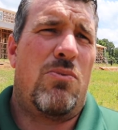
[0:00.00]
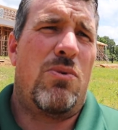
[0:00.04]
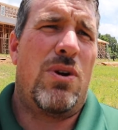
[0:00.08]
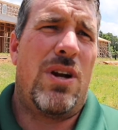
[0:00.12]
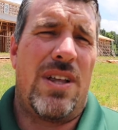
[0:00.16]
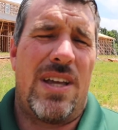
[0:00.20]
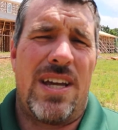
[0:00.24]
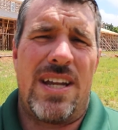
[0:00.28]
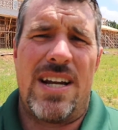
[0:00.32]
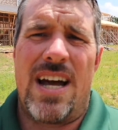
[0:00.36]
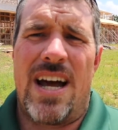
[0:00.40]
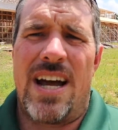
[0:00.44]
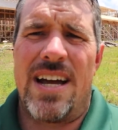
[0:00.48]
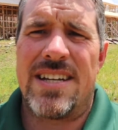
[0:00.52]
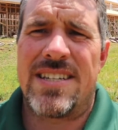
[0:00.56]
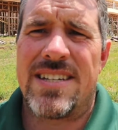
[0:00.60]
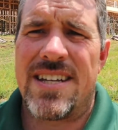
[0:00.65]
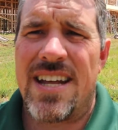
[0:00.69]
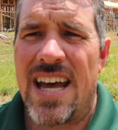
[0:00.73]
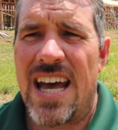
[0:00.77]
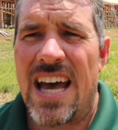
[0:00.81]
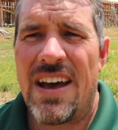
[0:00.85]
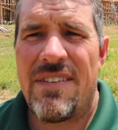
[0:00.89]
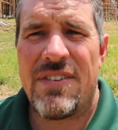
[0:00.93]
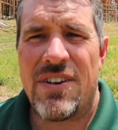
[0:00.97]
really nice
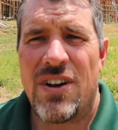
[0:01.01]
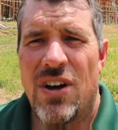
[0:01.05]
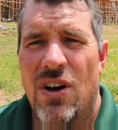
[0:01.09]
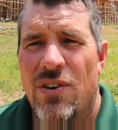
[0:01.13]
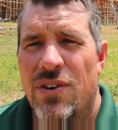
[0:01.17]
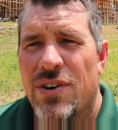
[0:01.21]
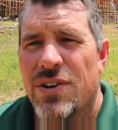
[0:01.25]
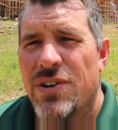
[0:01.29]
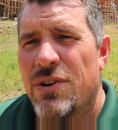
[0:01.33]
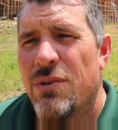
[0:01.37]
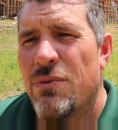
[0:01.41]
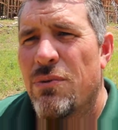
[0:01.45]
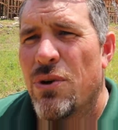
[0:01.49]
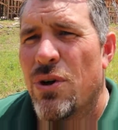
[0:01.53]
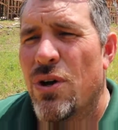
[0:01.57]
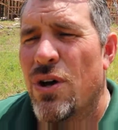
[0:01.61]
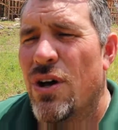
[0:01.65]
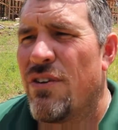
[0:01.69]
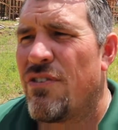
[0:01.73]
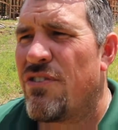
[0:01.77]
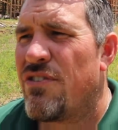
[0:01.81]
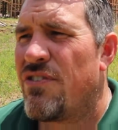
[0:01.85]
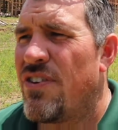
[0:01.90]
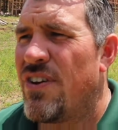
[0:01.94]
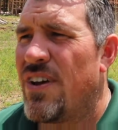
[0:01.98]
to have it all under
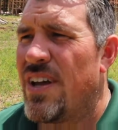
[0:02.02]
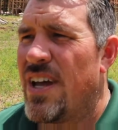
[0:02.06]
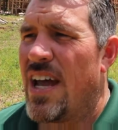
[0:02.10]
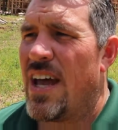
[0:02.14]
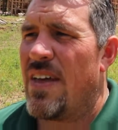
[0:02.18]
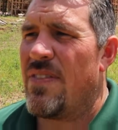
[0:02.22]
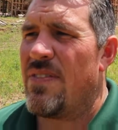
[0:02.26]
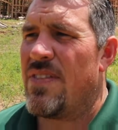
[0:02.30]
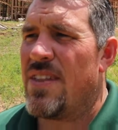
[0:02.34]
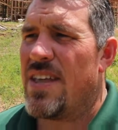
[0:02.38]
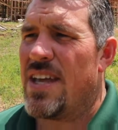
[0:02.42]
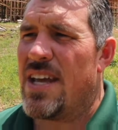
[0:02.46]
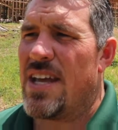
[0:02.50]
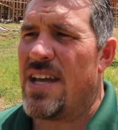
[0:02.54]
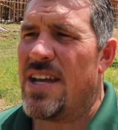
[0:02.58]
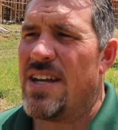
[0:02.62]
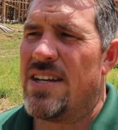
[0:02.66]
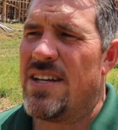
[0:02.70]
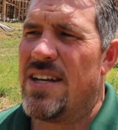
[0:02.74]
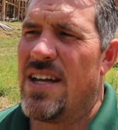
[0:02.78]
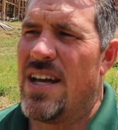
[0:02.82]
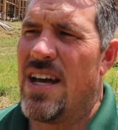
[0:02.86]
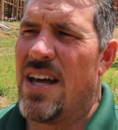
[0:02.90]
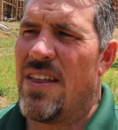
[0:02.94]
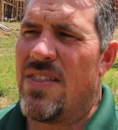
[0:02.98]
roof and
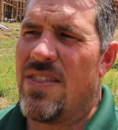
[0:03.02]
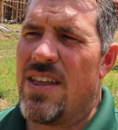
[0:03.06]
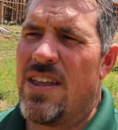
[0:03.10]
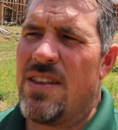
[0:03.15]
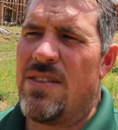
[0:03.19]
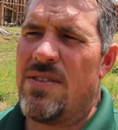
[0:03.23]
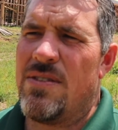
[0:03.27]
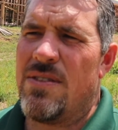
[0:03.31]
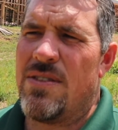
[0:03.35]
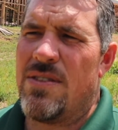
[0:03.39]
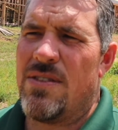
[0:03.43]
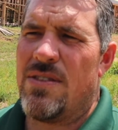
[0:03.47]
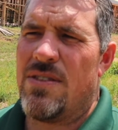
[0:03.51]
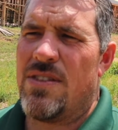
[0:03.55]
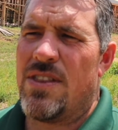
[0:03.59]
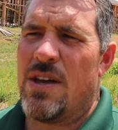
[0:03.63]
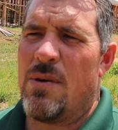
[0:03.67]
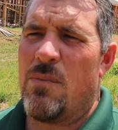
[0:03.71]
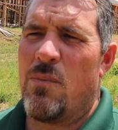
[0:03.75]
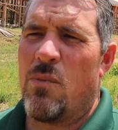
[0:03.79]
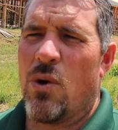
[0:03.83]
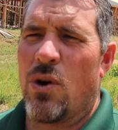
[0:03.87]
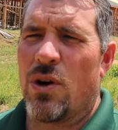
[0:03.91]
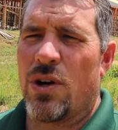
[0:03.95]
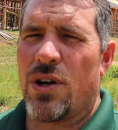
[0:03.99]
then uh, then
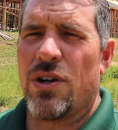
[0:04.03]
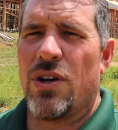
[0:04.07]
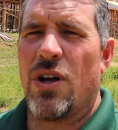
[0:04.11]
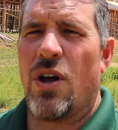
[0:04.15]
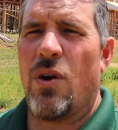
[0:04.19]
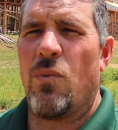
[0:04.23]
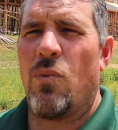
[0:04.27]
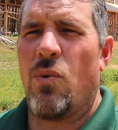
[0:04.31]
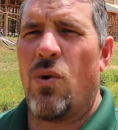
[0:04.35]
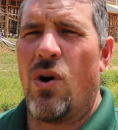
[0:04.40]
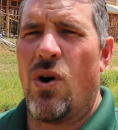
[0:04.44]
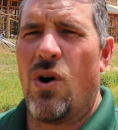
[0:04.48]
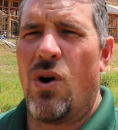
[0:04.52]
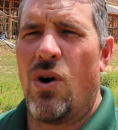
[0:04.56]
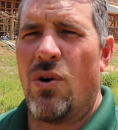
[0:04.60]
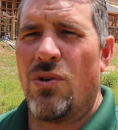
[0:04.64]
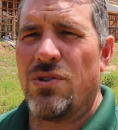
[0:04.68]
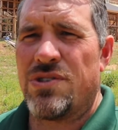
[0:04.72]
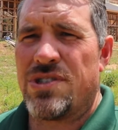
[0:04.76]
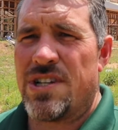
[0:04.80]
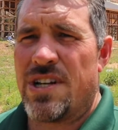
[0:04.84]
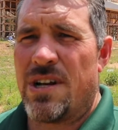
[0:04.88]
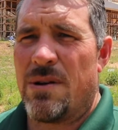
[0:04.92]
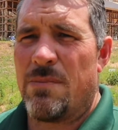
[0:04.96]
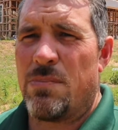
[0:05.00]
them working on
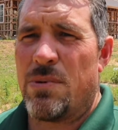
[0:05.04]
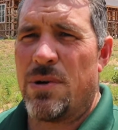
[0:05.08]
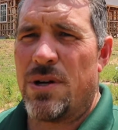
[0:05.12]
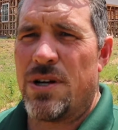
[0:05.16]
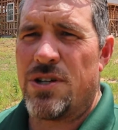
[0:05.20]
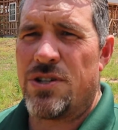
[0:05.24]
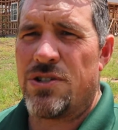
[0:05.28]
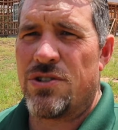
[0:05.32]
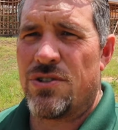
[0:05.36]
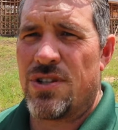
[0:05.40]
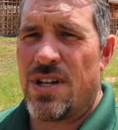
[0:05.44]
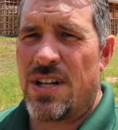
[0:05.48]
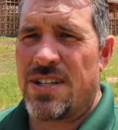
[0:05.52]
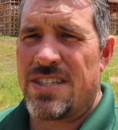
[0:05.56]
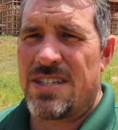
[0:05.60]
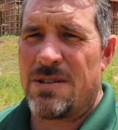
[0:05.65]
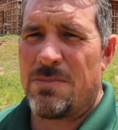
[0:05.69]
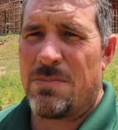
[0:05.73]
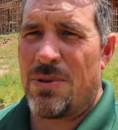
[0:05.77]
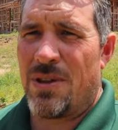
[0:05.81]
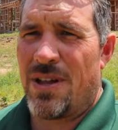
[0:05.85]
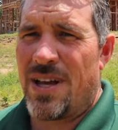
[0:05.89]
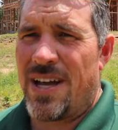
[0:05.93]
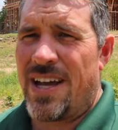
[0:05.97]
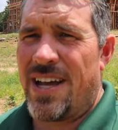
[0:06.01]
walls. And I'm pretty sure that's
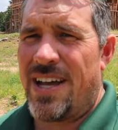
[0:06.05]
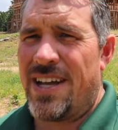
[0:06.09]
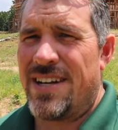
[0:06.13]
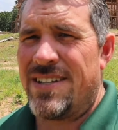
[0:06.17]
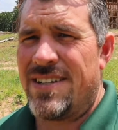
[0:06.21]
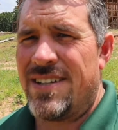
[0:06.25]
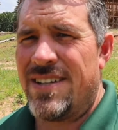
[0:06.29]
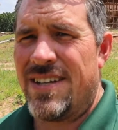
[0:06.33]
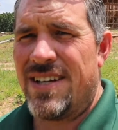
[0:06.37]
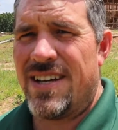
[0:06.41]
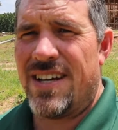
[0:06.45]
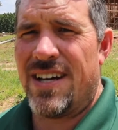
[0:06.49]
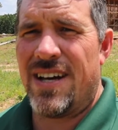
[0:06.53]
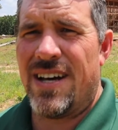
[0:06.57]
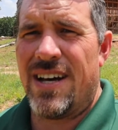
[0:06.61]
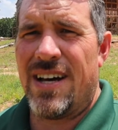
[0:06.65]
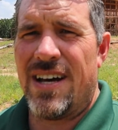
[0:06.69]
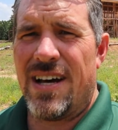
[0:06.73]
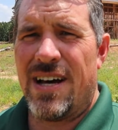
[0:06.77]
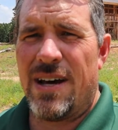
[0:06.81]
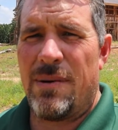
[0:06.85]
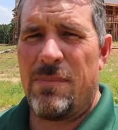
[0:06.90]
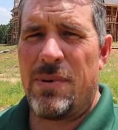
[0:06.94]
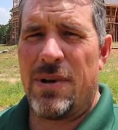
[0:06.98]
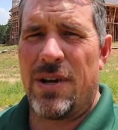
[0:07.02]
the plan,
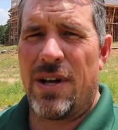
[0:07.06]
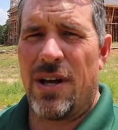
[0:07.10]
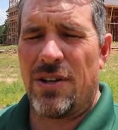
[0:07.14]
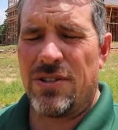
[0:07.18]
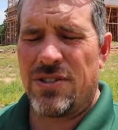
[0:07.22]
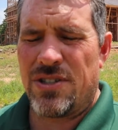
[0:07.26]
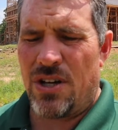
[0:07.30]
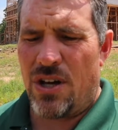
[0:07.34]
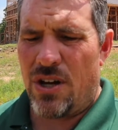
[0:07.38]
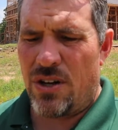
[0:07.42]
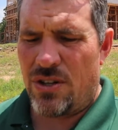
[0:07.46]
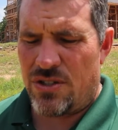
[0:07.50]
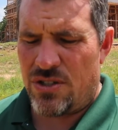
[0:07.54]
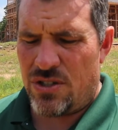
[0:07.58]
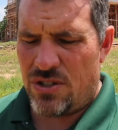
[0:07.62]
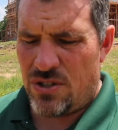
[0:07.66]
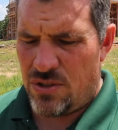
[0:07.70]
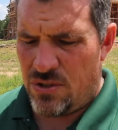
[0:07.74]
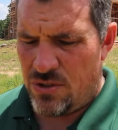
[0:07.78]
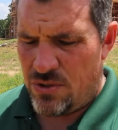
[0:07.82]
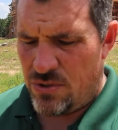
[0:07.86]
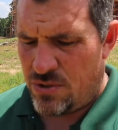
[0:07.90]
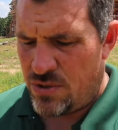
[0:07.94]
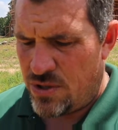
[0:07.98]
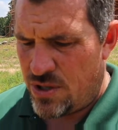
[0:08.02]
uh, but I'll talk
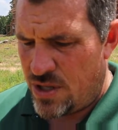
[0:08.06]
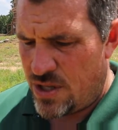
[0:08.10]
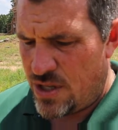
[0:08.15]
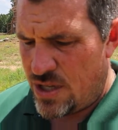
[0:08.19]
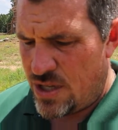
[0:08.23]
to